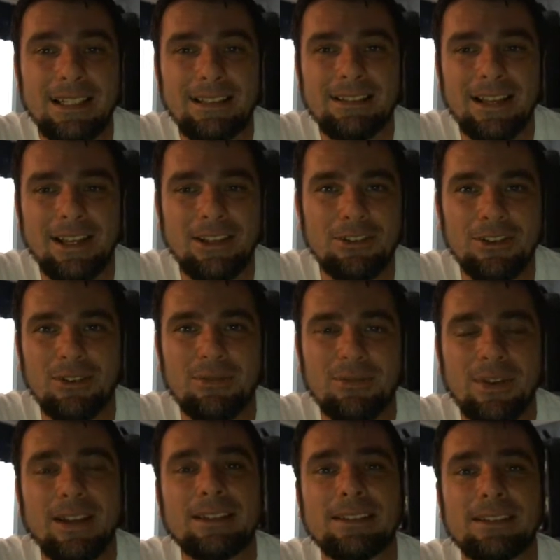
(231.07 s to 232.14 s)
It's like your
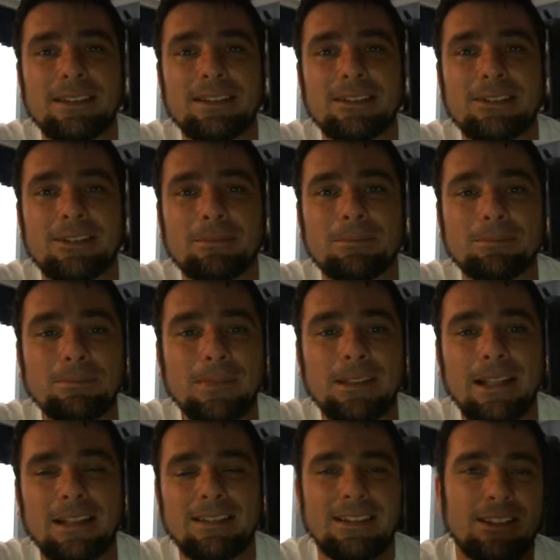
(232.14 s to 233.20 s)
defense system
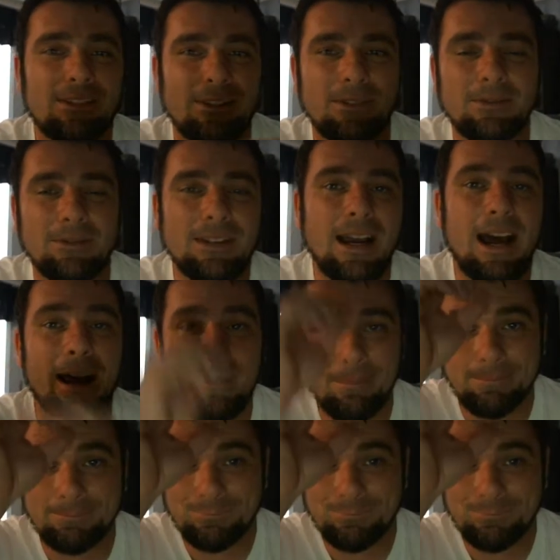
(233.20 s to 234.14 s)
that sits on top.